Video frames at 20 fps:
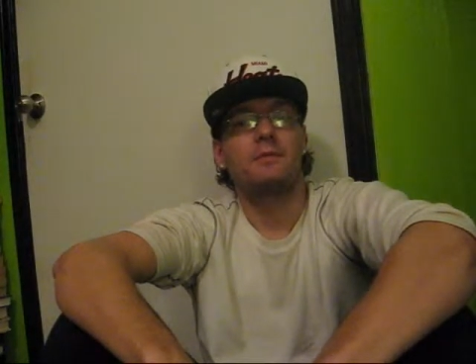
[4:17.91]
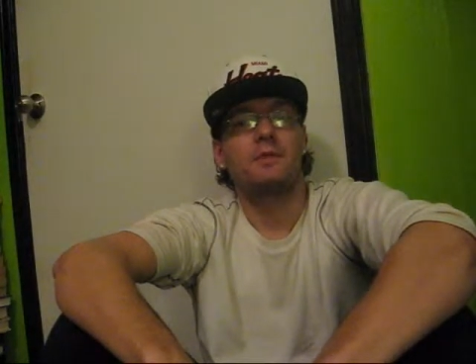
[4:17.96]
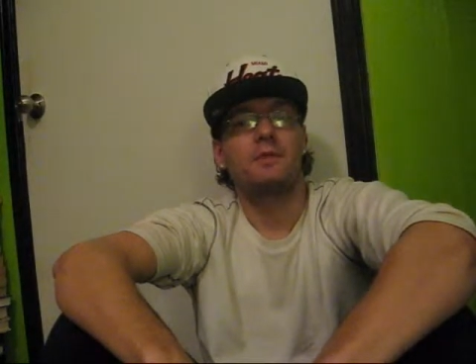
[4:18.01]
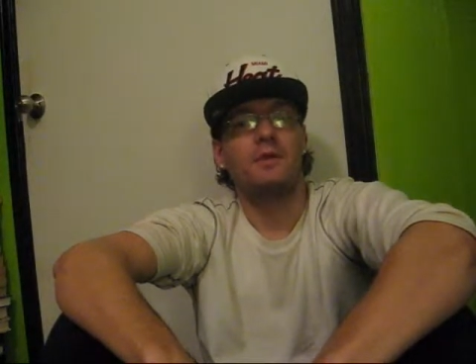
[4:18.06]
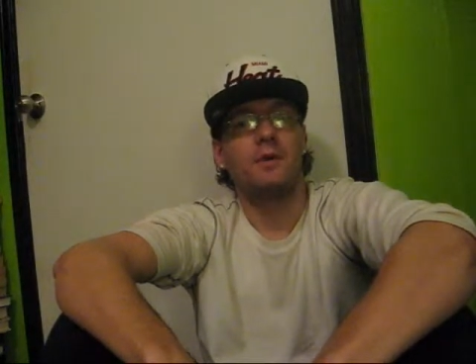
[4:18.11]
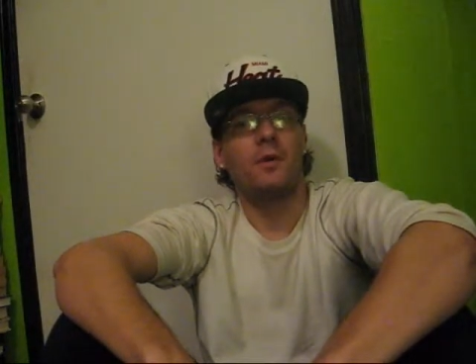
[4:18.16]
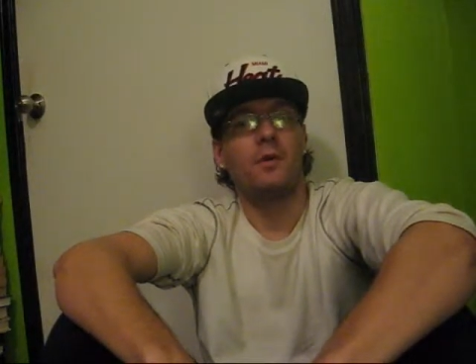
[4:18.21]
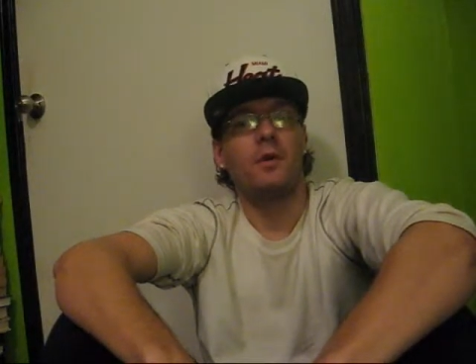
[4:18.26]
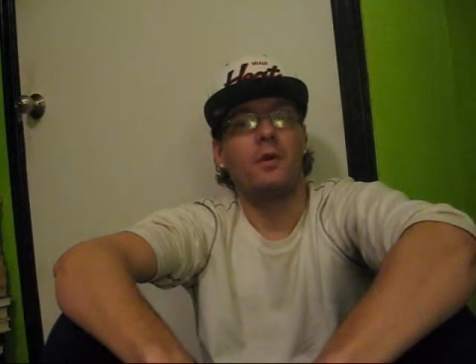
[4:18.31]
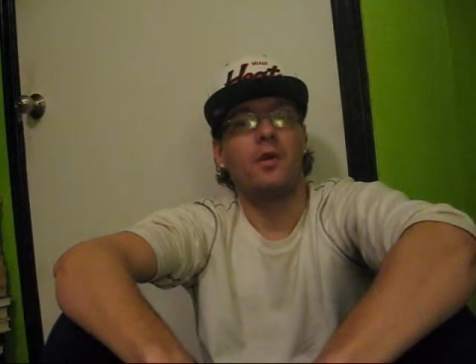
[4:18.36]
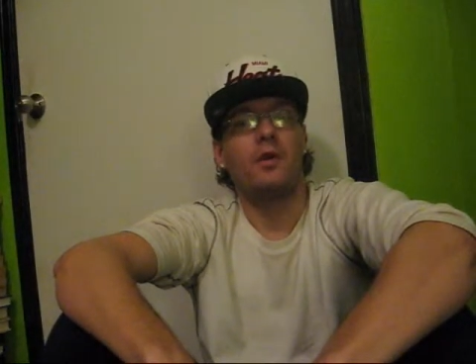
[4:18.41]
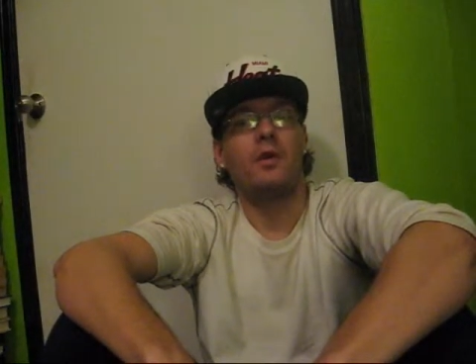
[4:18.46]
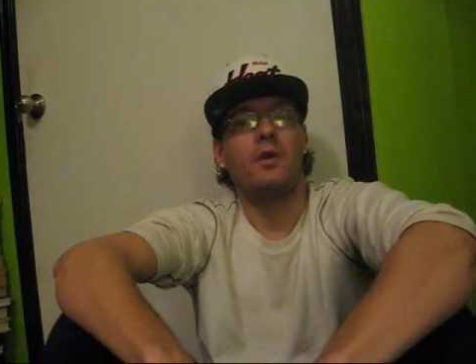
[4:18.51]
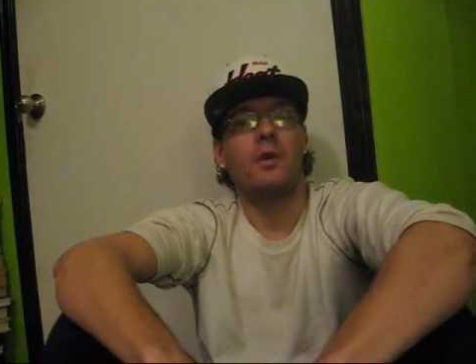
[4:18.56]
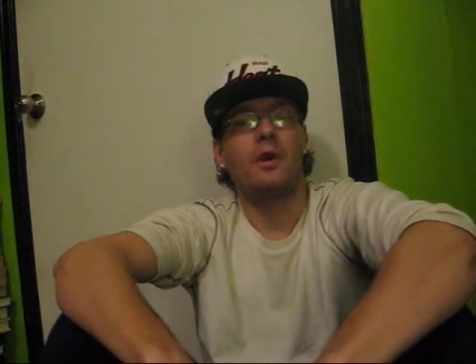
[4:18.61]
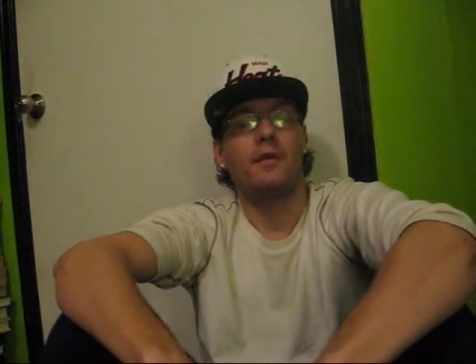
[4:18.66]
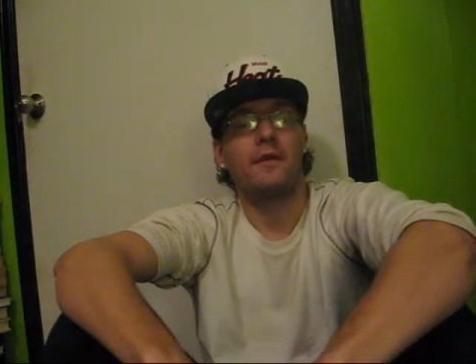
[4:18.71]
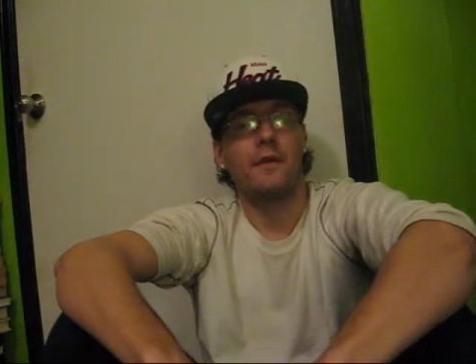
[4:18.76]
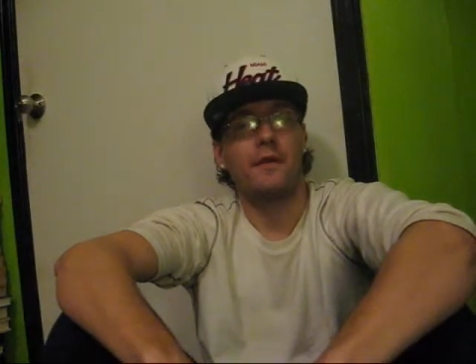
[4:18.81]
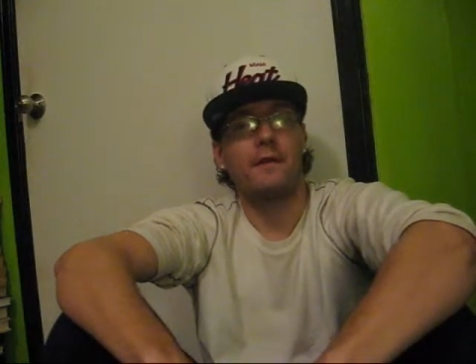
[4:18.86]
duel
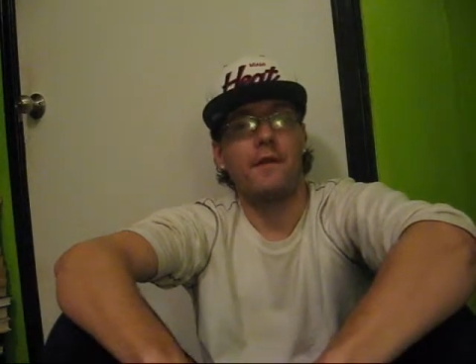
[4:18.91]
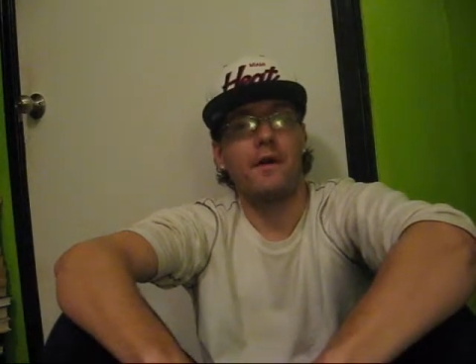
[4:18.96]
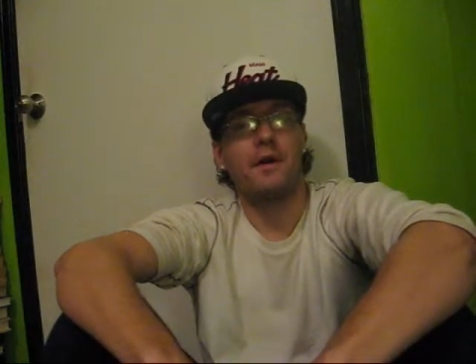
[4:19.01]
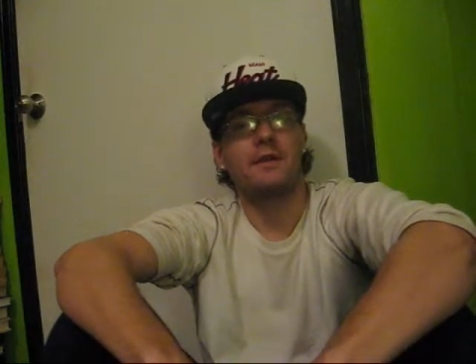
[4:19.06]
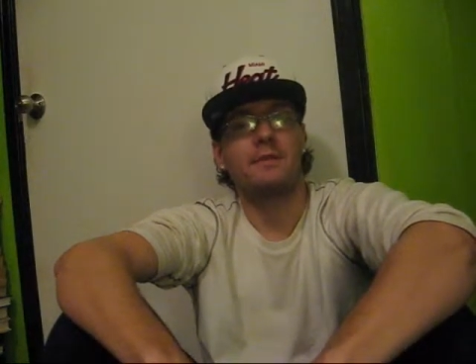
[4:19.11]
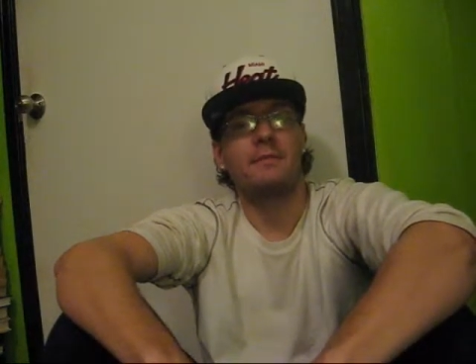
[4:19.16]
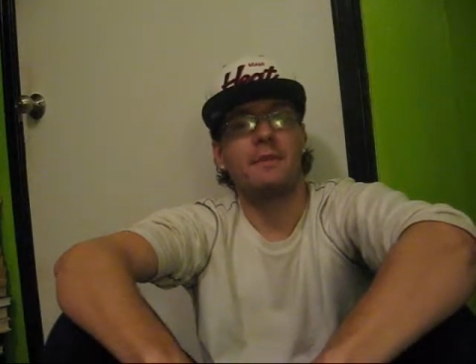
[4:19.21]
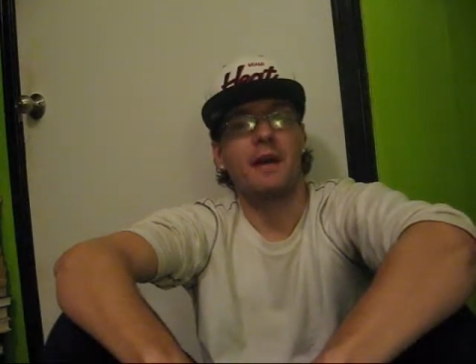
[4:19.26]
or your first